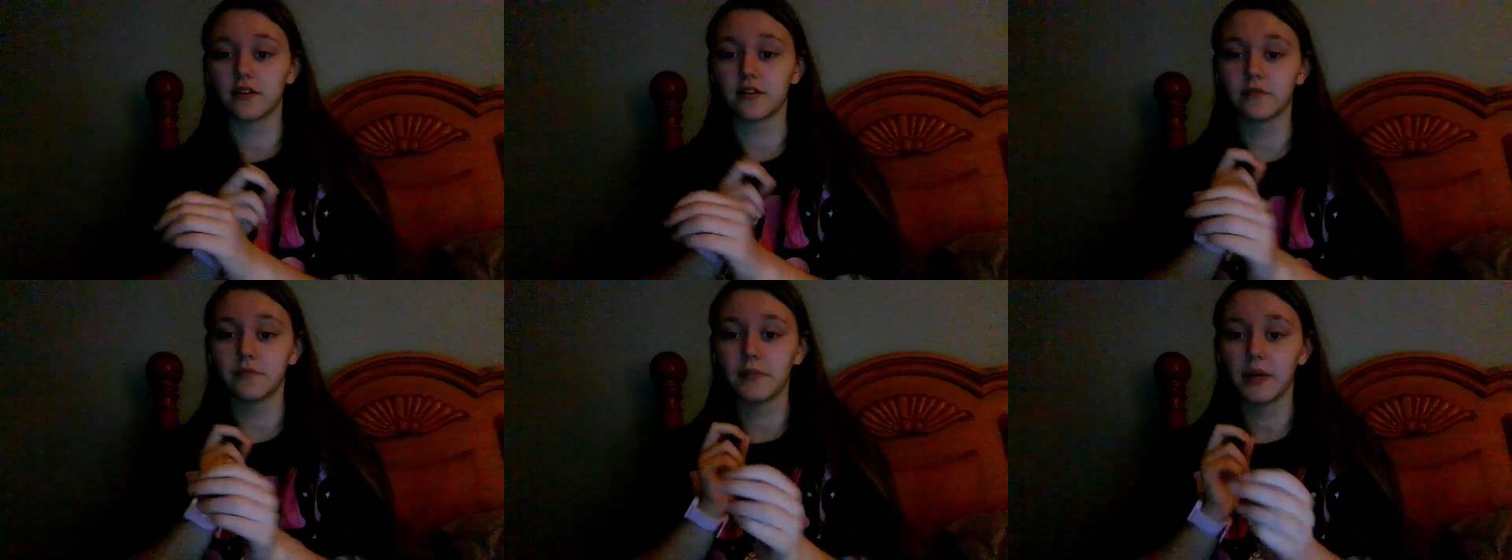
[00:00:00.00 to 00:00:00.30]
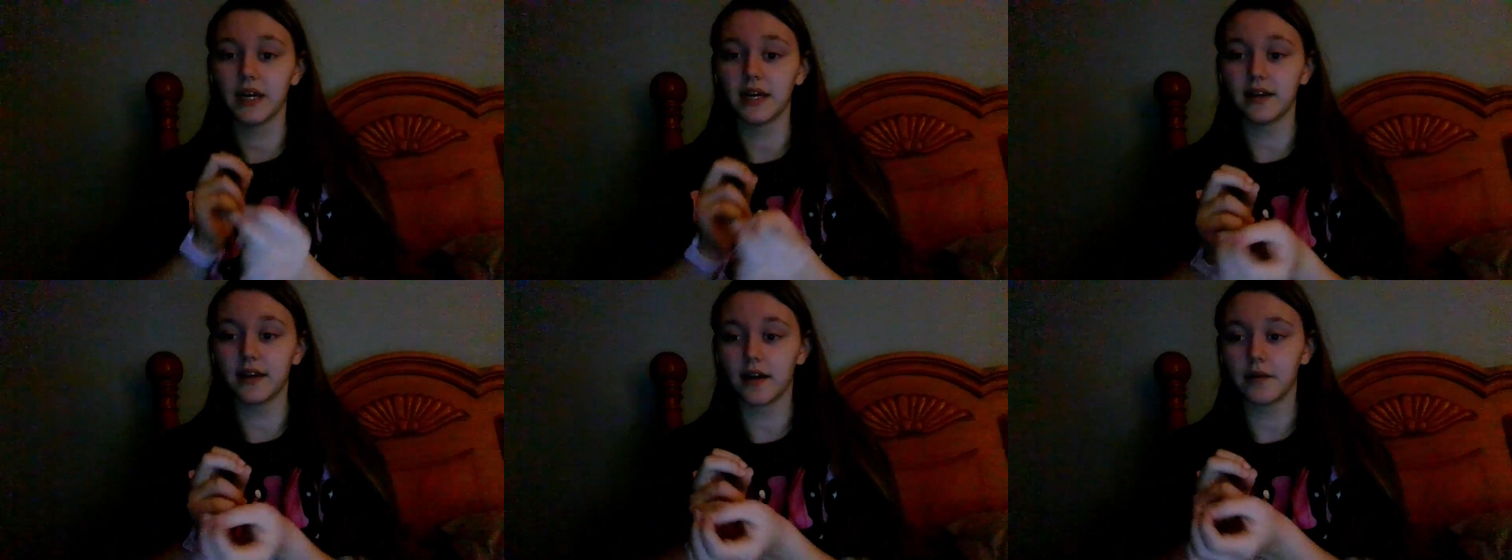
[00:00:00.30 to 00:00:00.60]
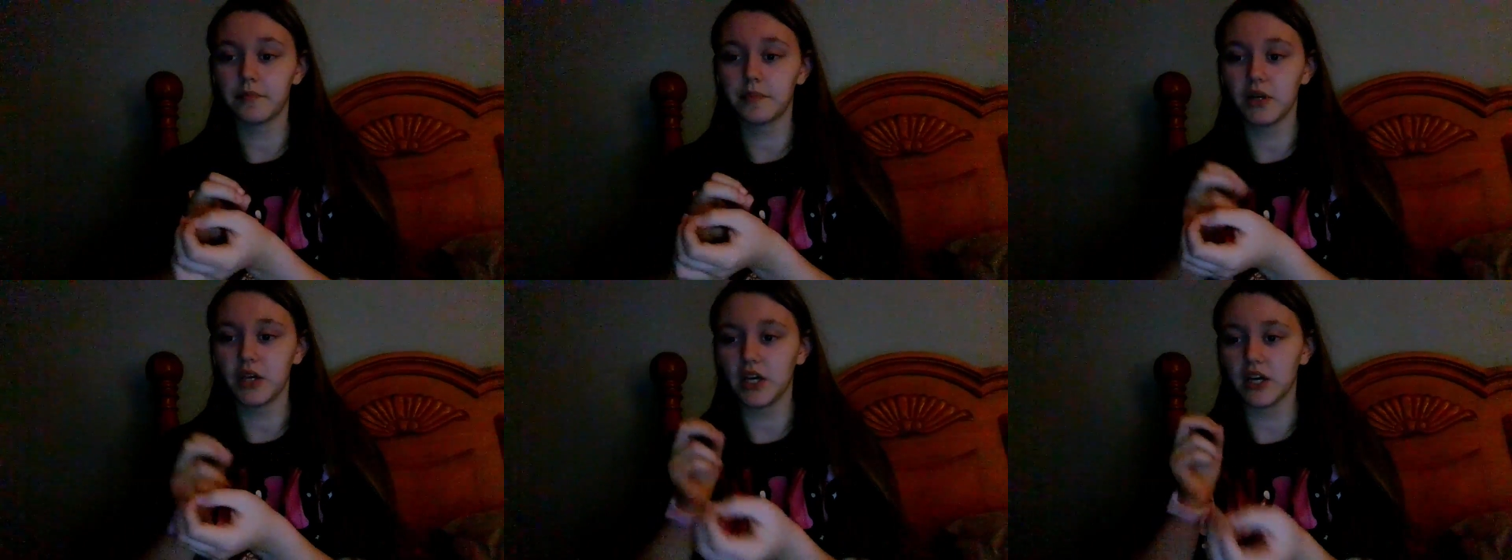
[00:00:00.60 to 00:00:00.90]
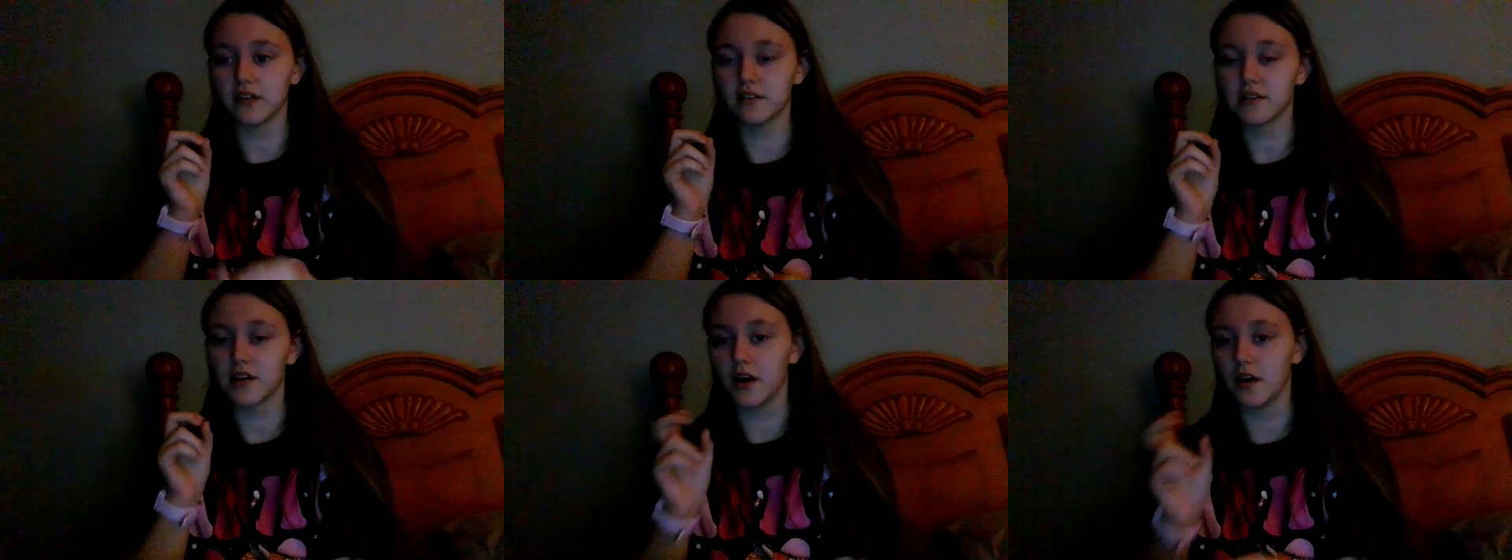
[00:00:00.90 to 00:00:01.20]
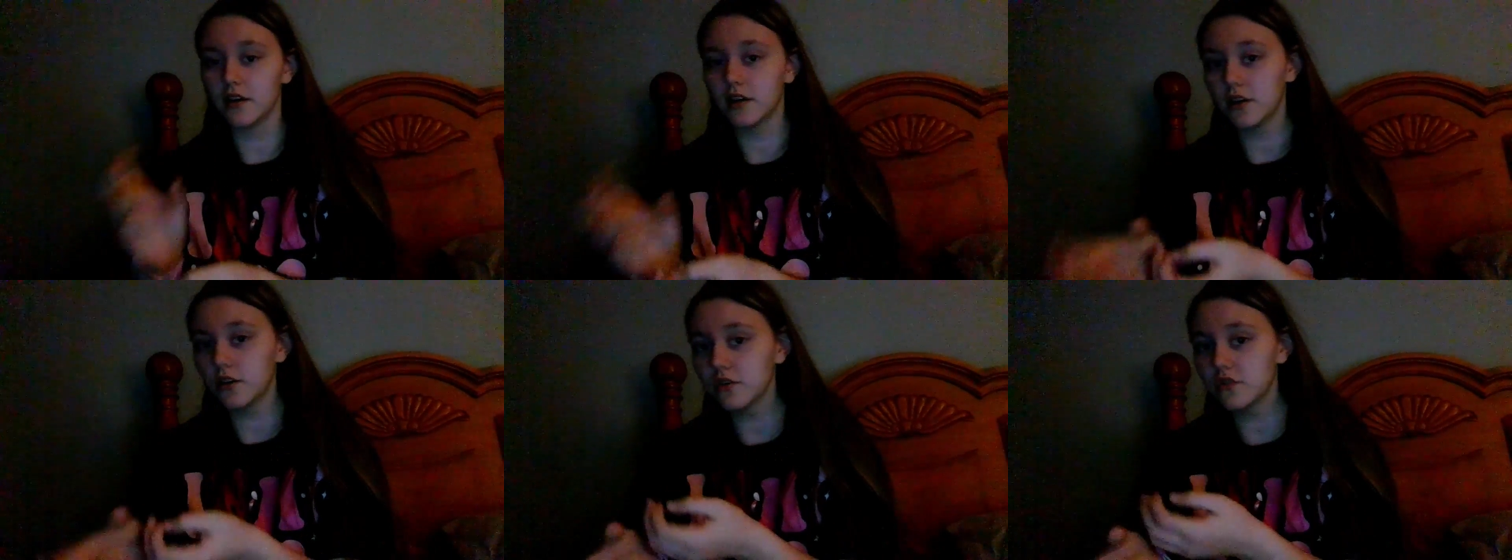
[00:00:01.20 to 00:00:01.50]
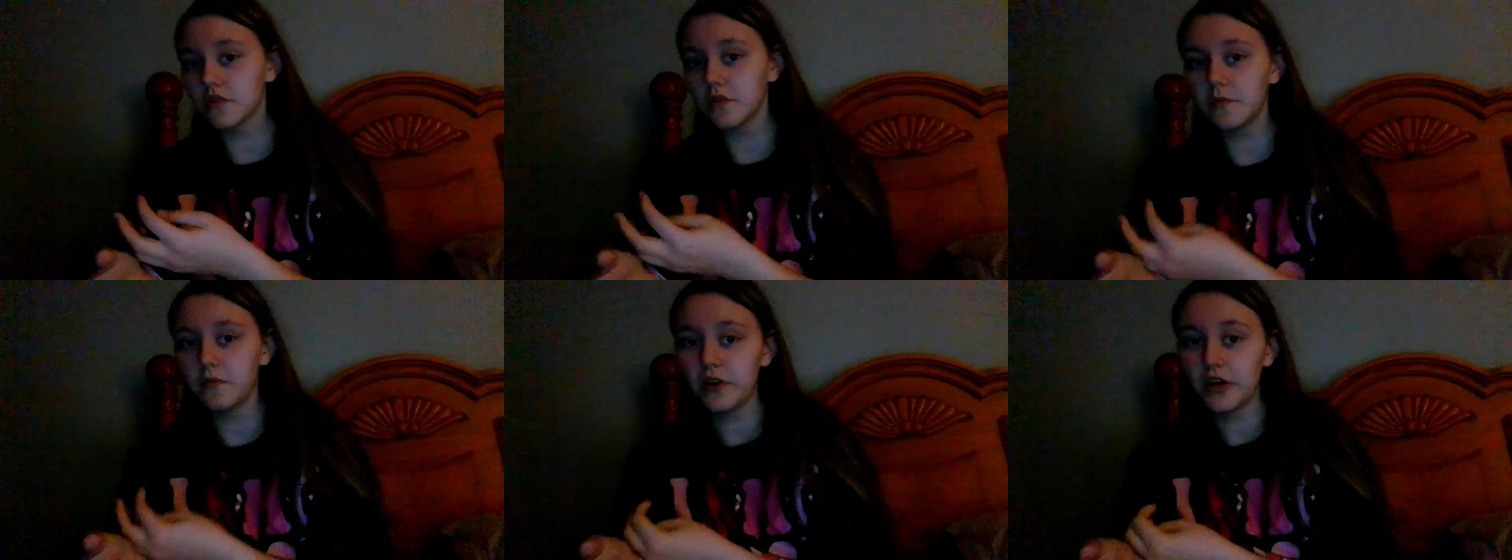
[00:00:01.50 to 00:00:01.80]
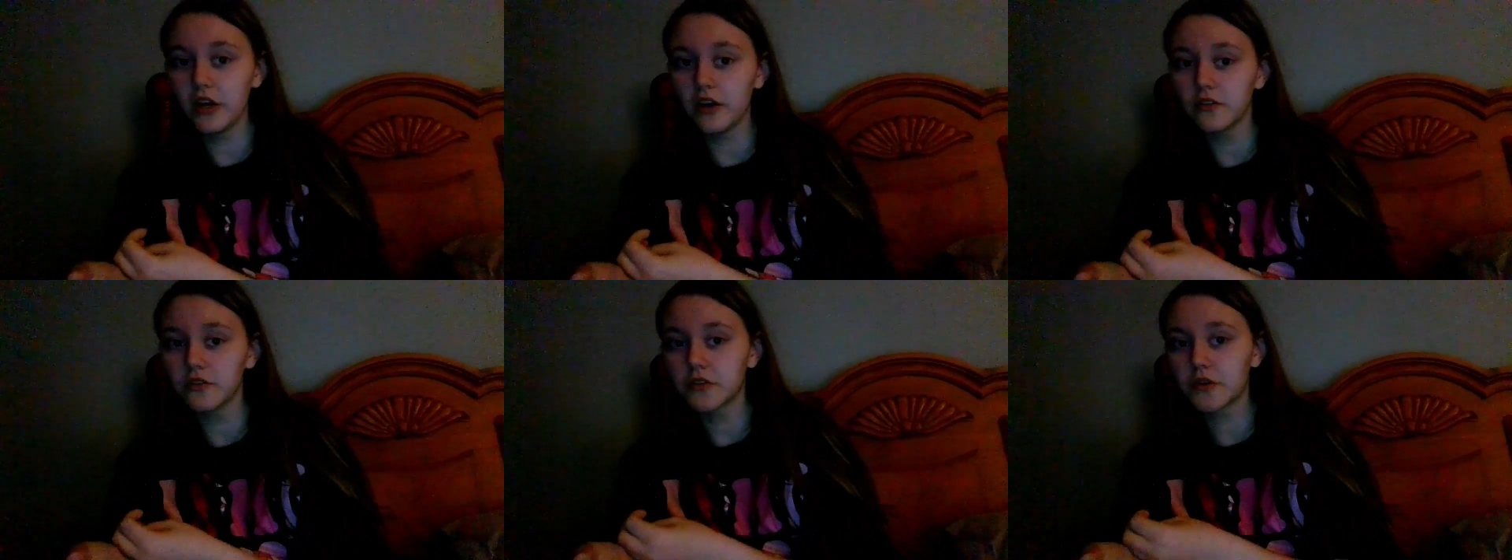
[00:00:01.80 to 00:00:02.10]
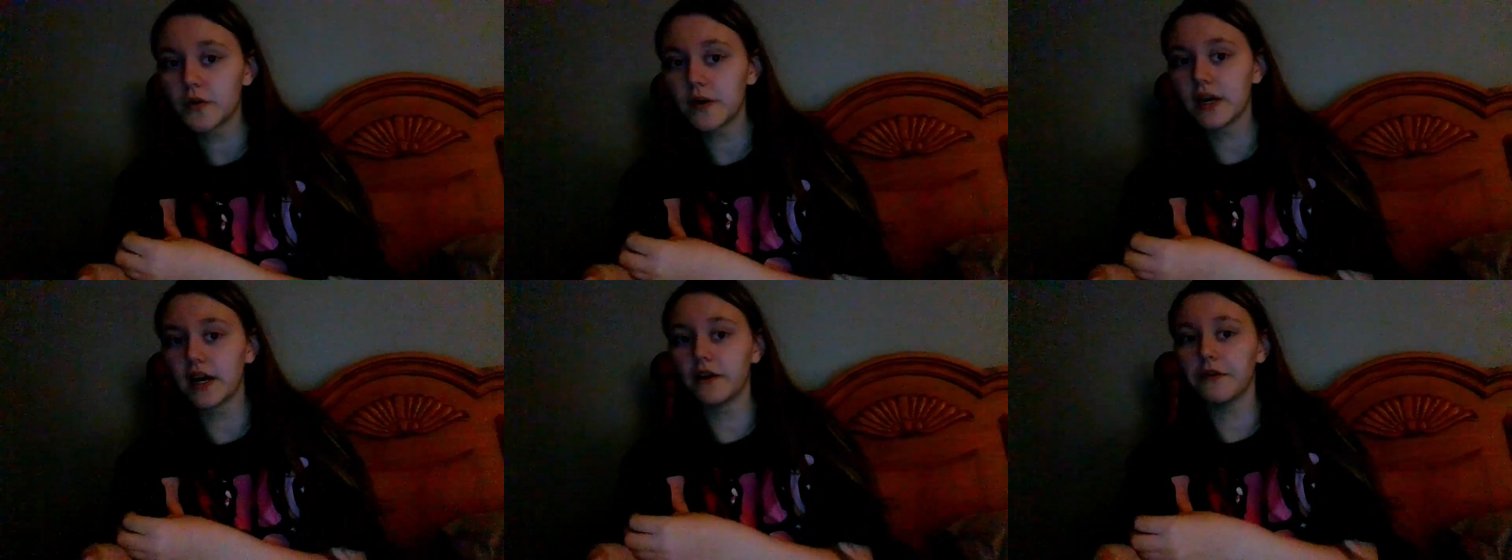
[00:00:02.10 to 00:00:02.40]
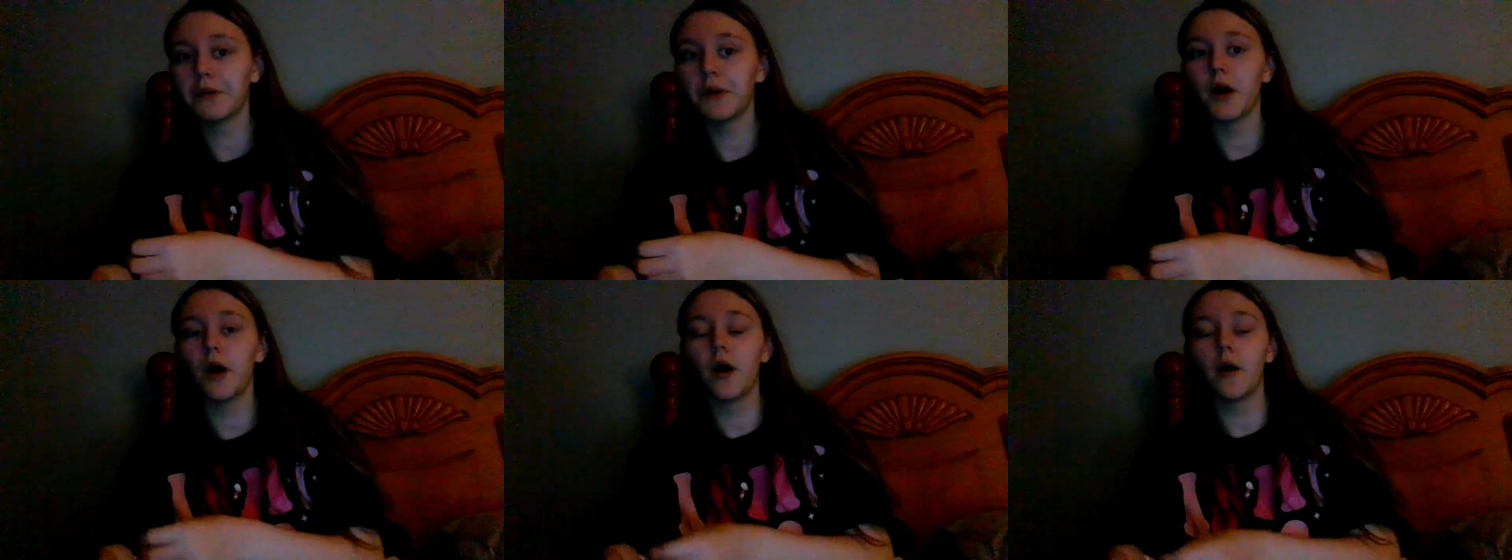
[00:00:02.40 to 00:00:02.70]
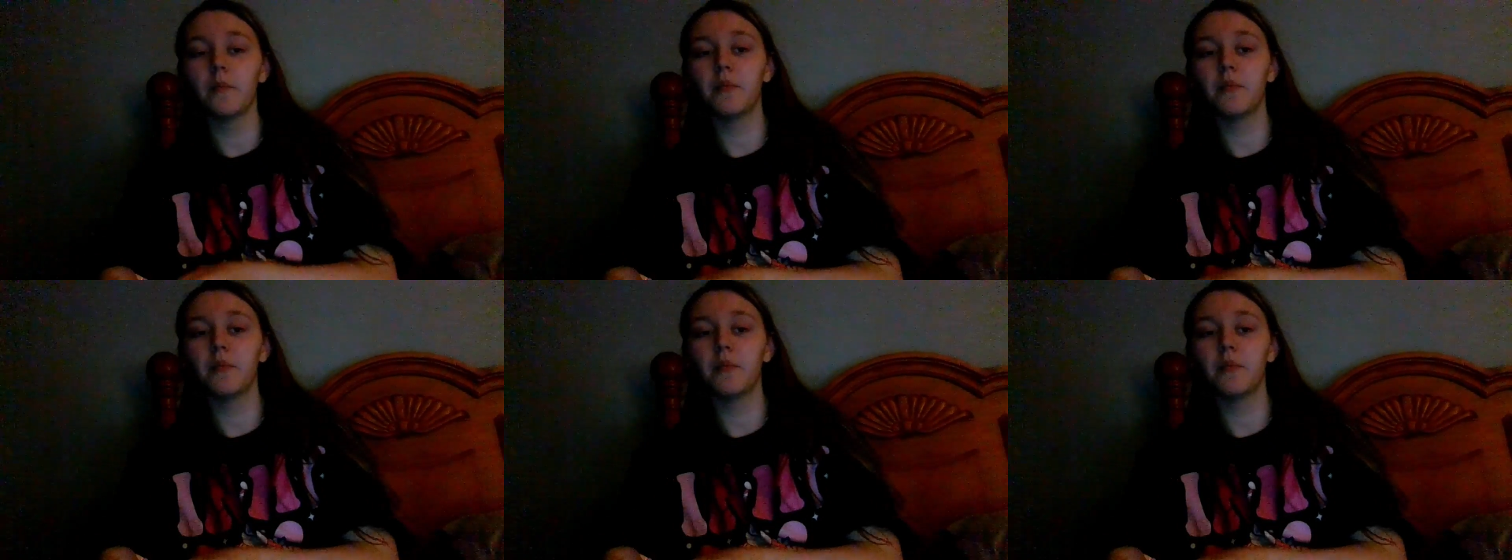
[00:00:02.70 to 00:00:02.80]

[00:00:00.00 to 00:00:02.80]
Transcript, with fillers: there may not be a ton of YouTube videos going out,